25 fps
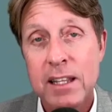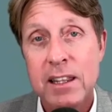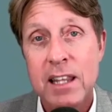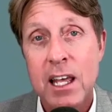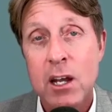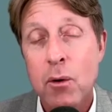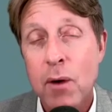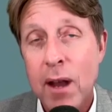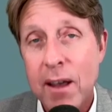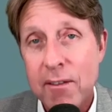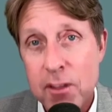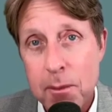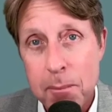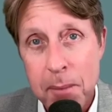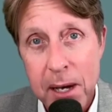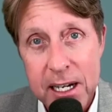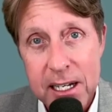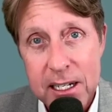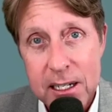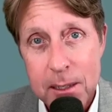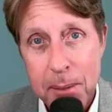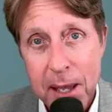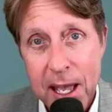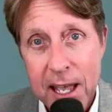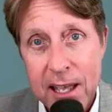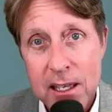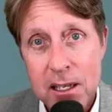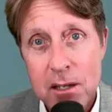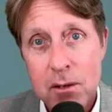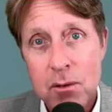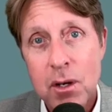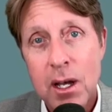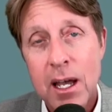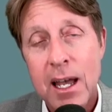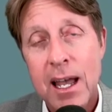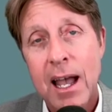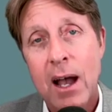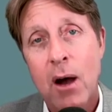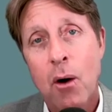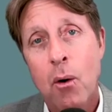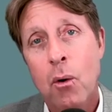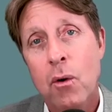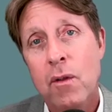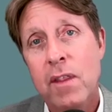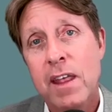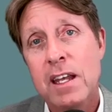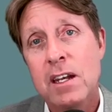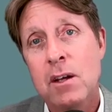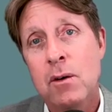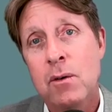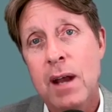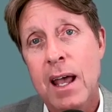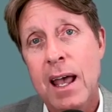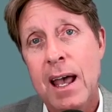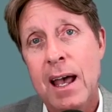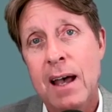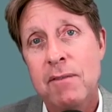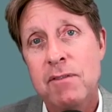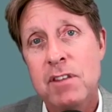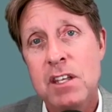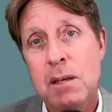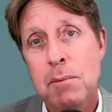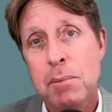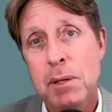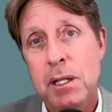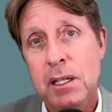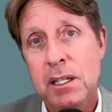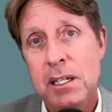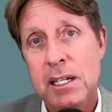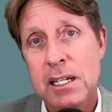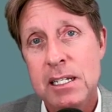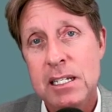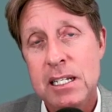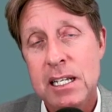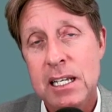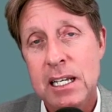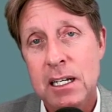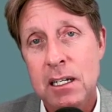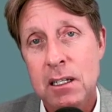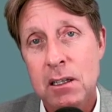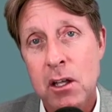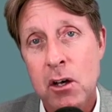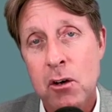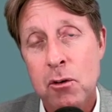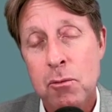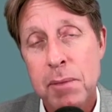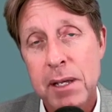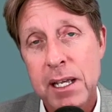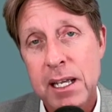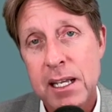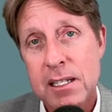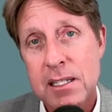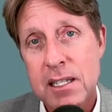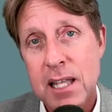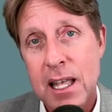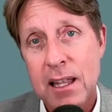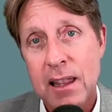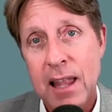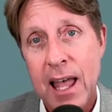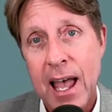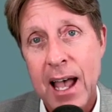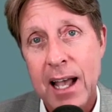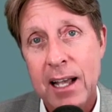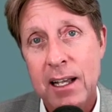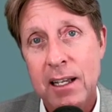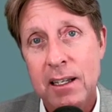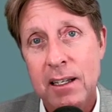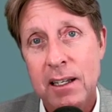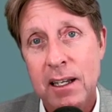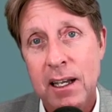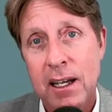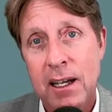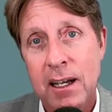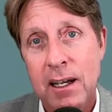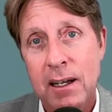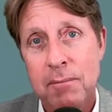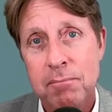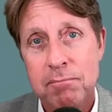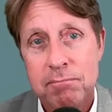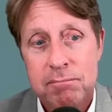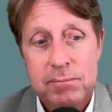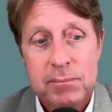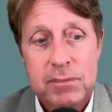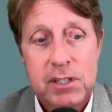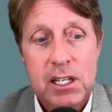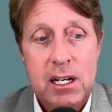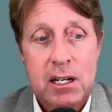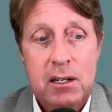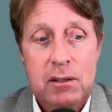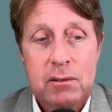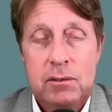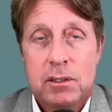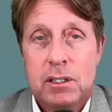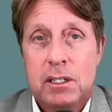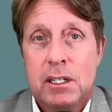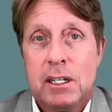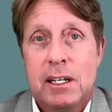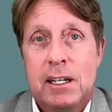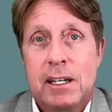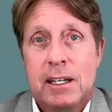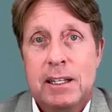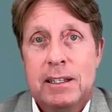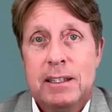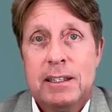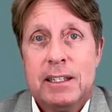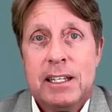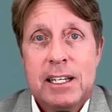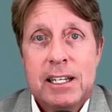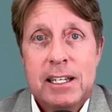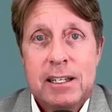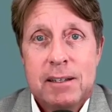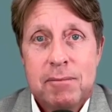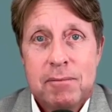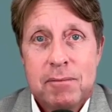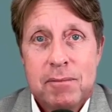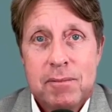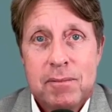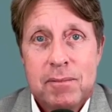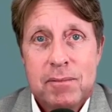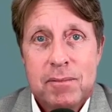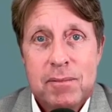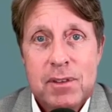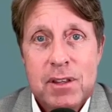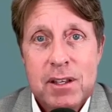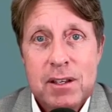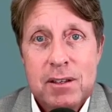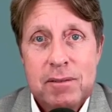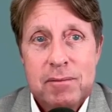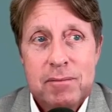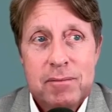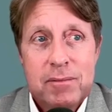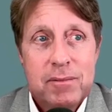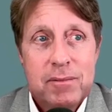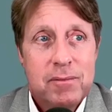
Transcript: They don't have the money to pay you, or they don't have the ability to get a loan because they lack, the the